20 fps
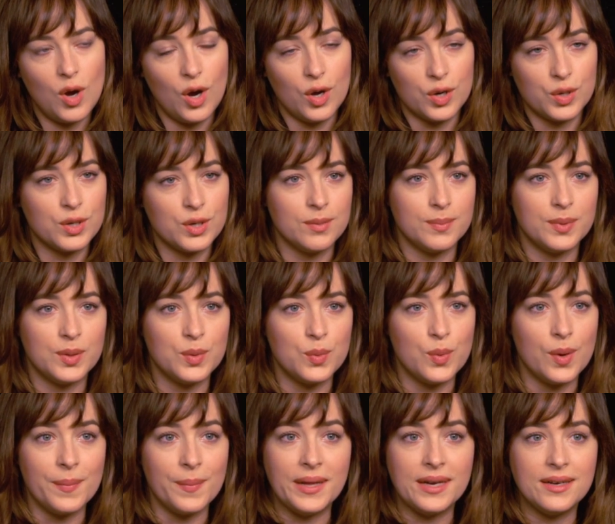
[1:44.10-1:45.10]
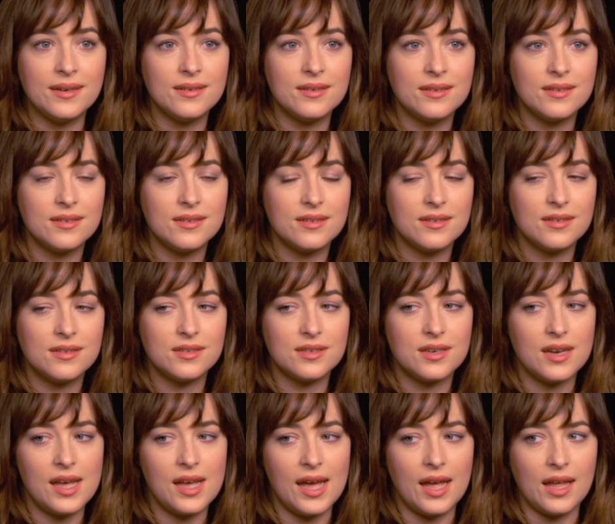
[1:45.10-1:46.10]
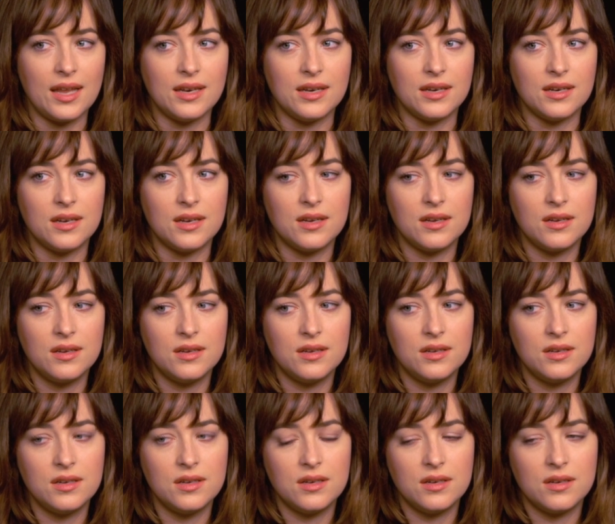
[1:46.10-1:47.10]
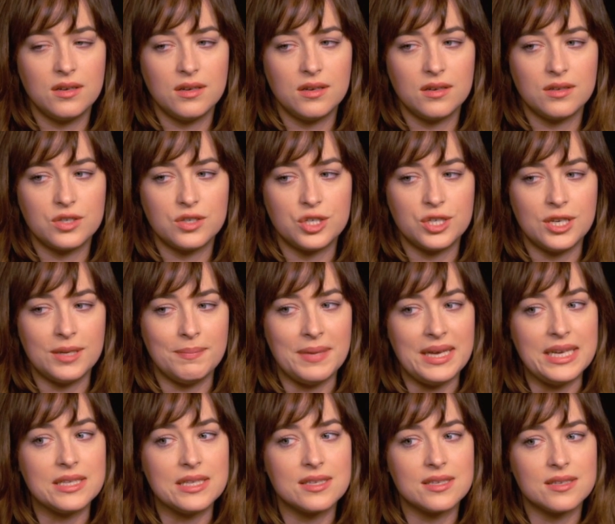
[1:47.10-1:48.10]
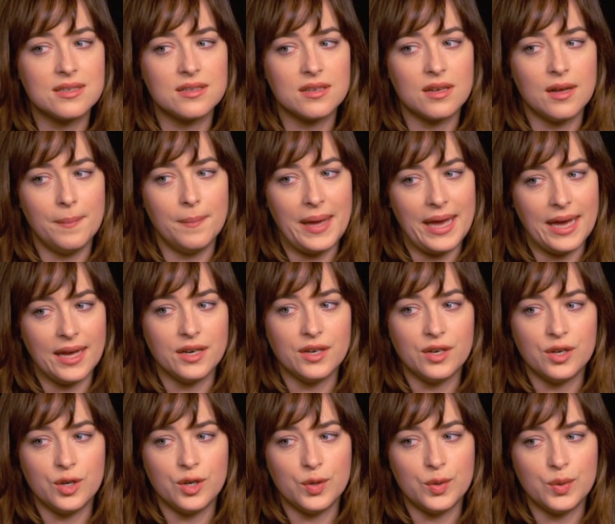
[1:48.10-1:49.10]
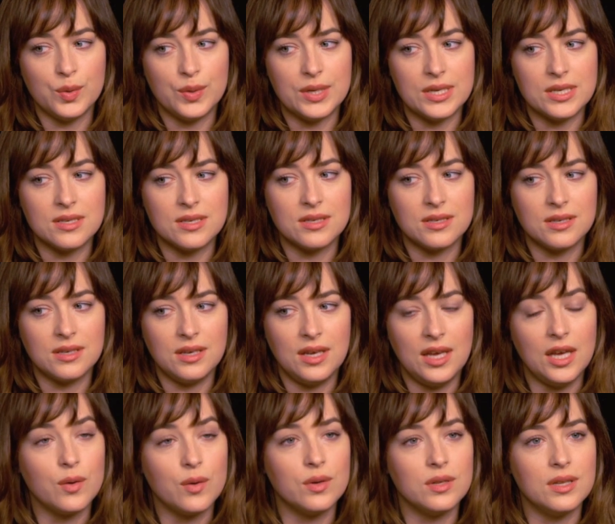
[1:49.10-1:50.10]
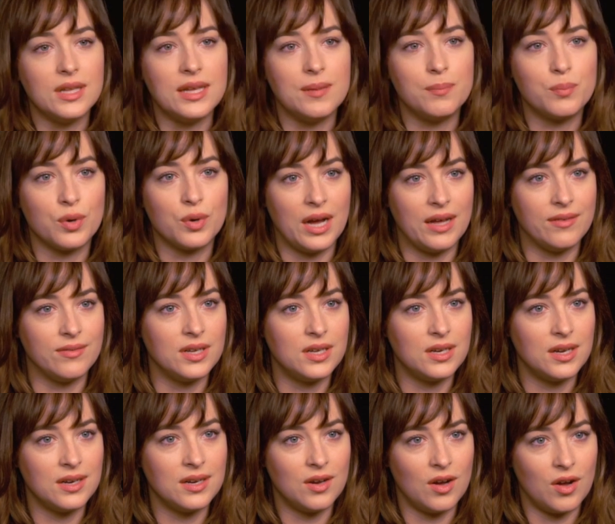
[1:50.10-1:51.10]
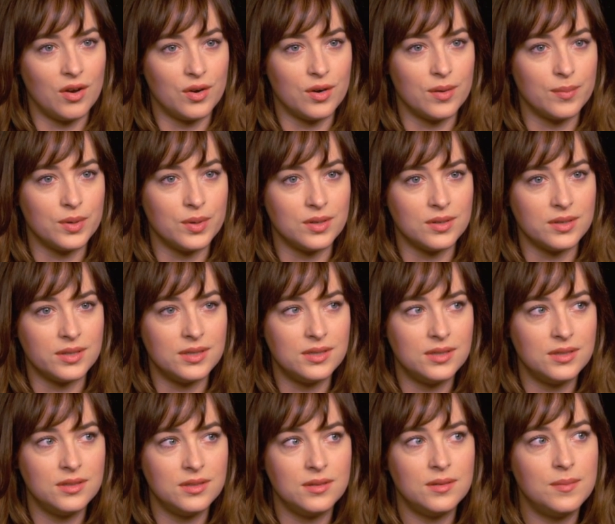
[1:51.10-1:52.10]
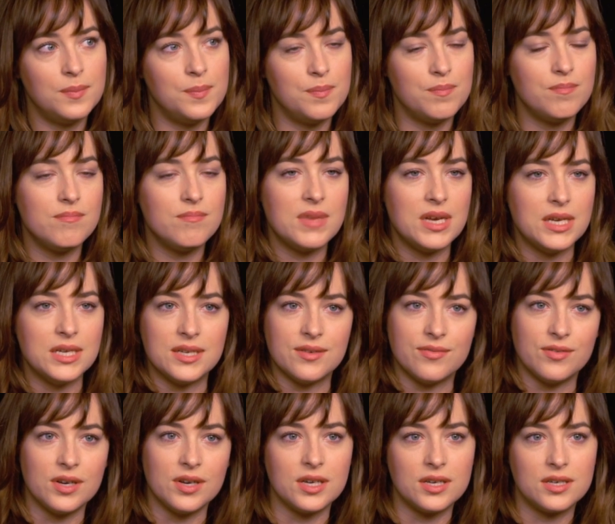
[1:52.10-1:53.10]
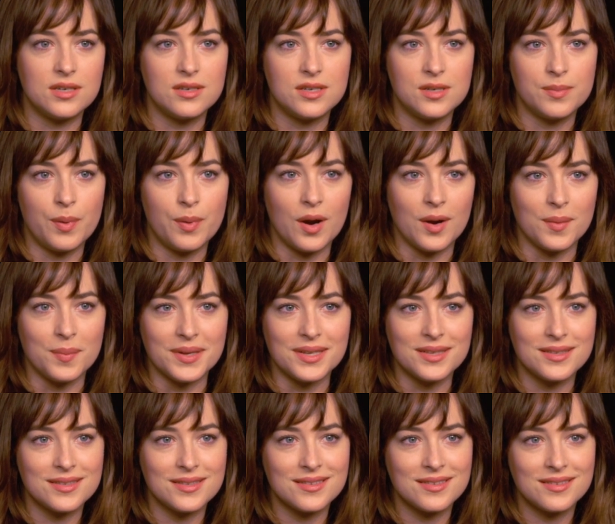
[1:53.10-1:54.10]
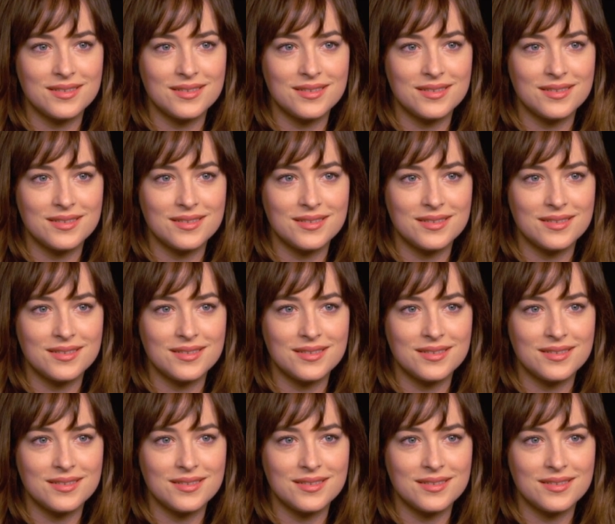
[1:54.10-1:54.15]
honorable woman, and she meets a man who is equally private and honorable in different departments.